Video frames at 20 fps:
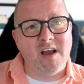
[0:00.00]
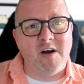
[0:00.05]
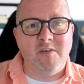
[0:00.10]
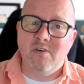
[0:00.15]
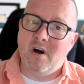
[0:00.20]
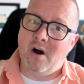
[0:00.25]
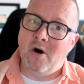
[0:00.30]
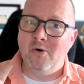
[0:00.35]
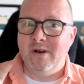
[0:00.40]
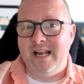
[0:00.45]
oh,
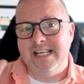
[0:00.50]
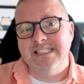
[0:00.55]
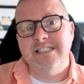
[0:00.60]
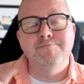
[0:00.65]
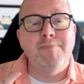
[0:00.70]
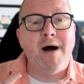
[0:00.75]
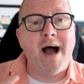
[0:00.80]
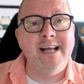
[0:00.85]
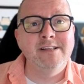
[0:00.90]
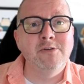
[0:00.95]
let's buy
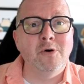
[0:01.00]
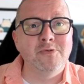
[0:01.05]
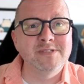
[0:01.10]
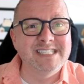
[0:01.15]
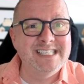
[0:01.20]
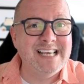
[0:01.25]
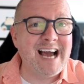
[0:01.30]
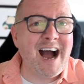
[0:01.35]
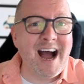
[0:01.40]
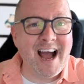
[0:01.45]
those
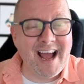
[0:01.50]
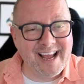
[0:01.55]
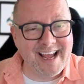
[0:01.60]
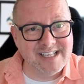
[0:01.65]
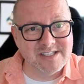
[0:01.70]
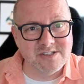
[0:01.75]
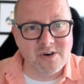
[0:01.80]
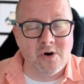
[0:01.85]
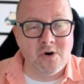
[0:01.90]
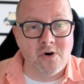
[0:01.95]
guides
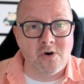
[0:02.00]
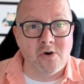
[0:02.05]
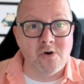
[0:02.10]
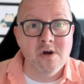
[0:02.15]
or